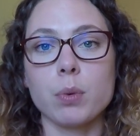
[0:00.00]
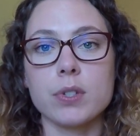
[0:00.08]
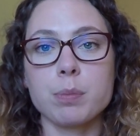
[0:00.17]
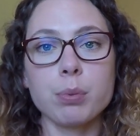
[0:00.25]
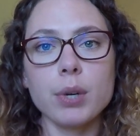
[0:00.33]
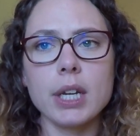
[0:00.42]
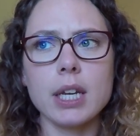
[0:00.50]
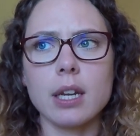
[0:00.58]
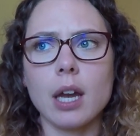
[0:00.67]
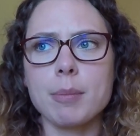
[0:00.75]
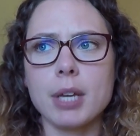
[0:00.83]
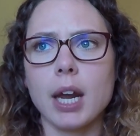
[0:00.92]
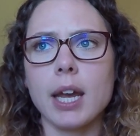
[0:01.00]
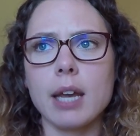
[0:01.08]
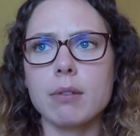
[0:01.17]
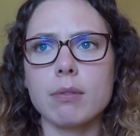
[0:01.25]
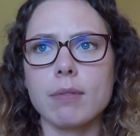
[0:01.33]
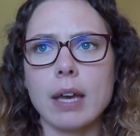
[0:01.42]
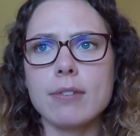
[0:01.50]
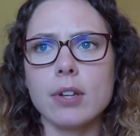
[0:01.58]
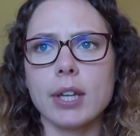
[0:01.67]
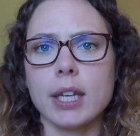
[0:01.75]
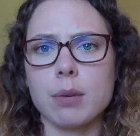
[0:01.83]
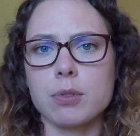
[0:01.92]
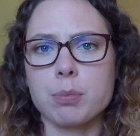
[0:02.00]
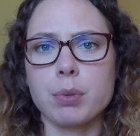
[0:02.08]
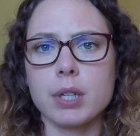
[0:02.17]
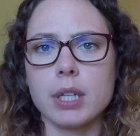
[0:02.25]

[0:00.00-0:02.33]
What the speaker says: was pretty, I mean, I felt like it was